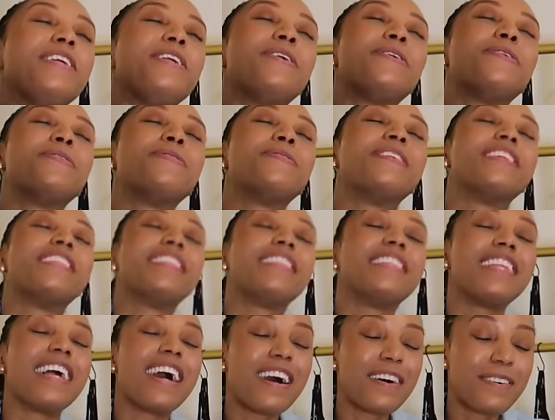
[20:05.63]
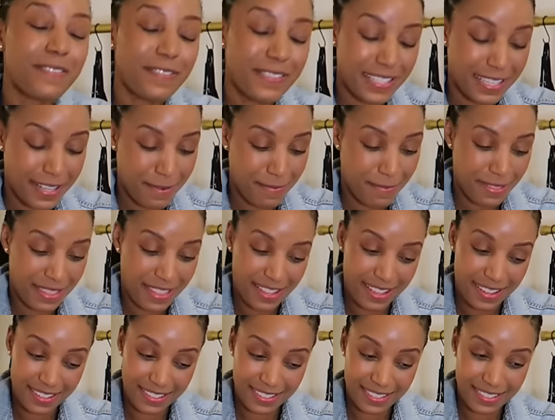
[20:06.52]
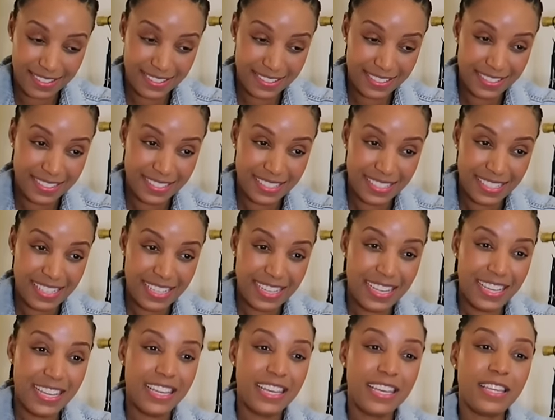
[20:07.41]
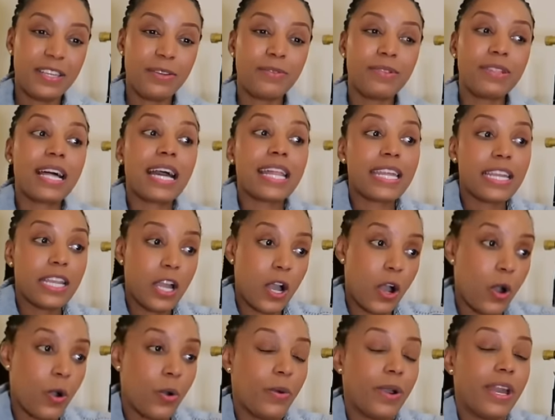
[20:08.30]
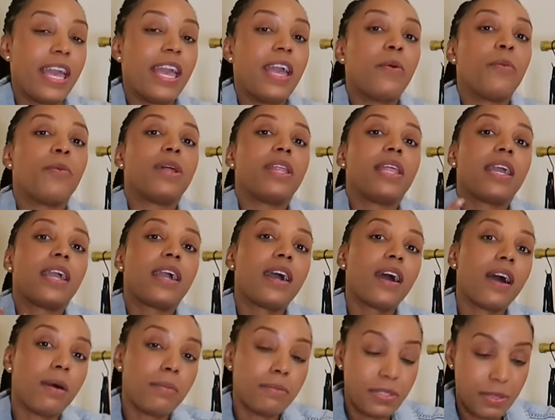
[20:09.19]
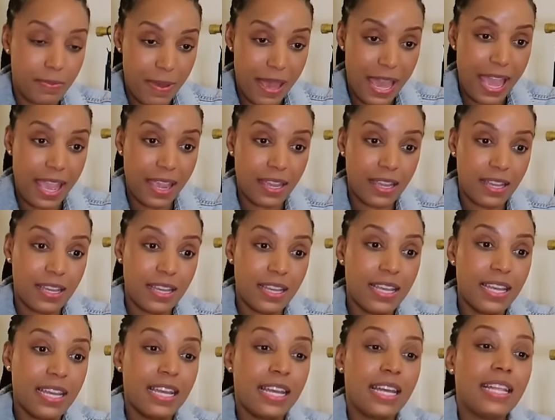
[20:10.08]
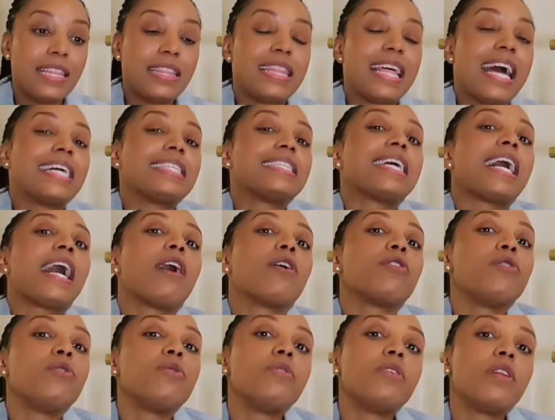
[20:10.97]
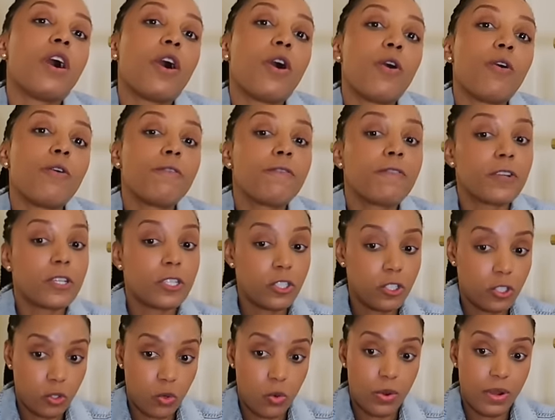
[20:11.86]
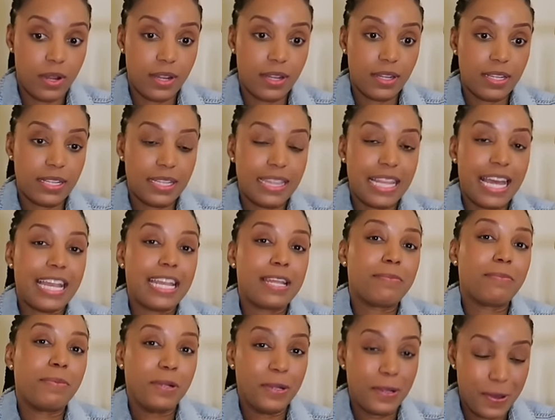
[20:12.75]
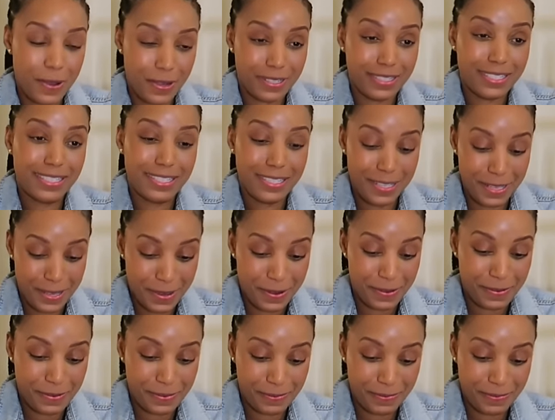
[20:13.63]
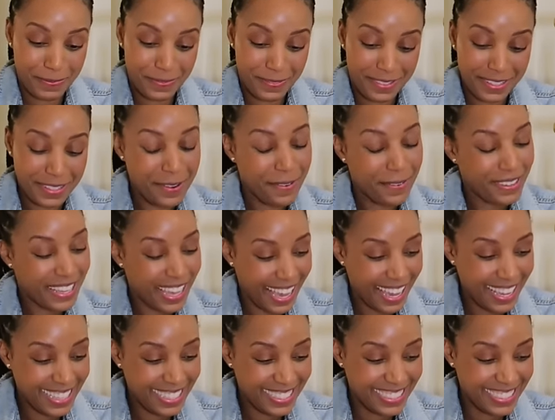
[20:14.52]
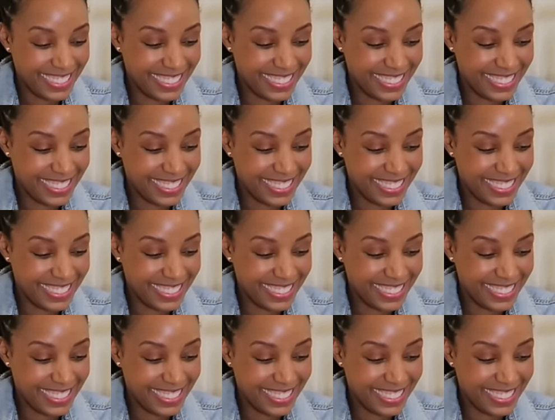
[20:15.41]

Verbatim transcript: you love something, you let it go. And when it comes back, that's how you know for sure that it belongs to you. Okay?